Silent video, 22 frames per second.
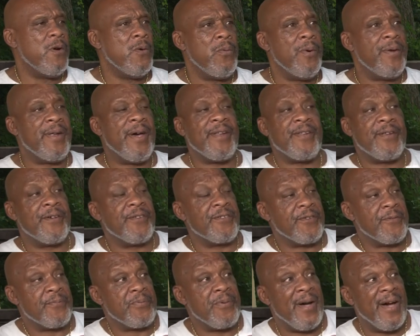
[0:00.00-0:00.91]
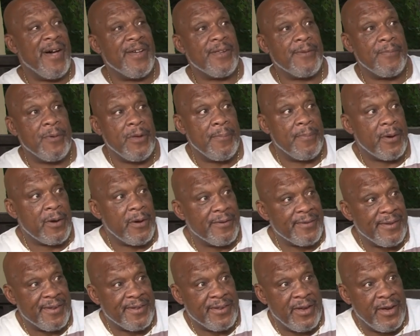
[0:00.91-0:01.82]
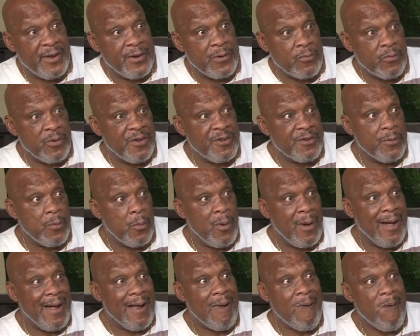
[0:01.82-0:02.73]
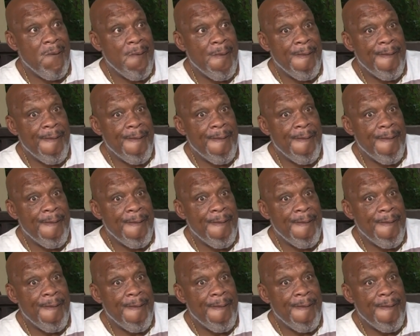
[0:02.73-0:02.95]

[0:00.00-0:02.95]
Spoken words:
Well, that don't surprise me, because I tell you the reason why.